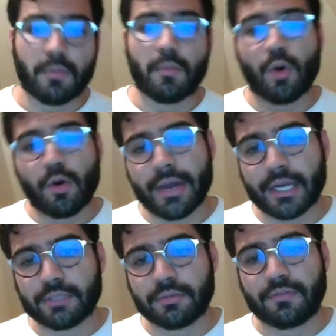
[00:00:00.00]
more
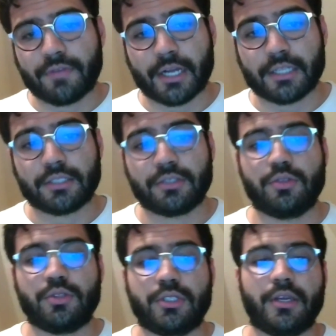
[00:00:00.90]
manageable files
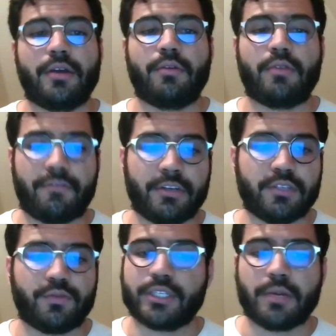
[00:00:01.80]
using
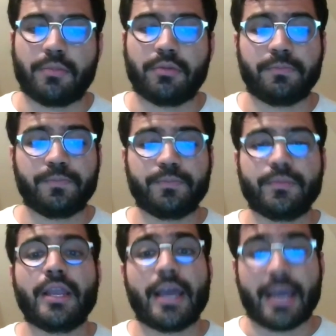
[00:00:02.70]
reference, for example.
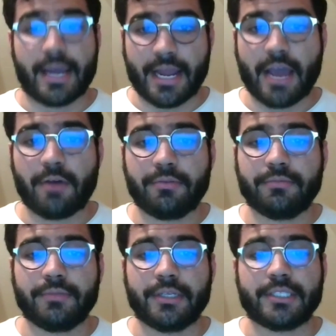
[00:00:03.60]
Now,
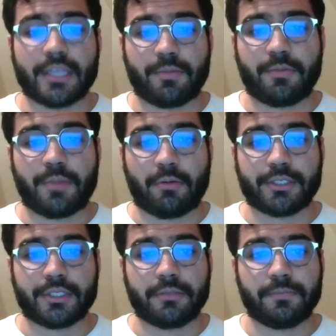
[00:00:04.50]
it's time for
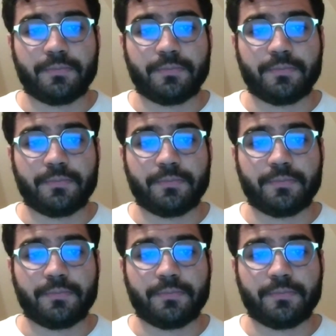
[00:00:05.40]
PowerShell.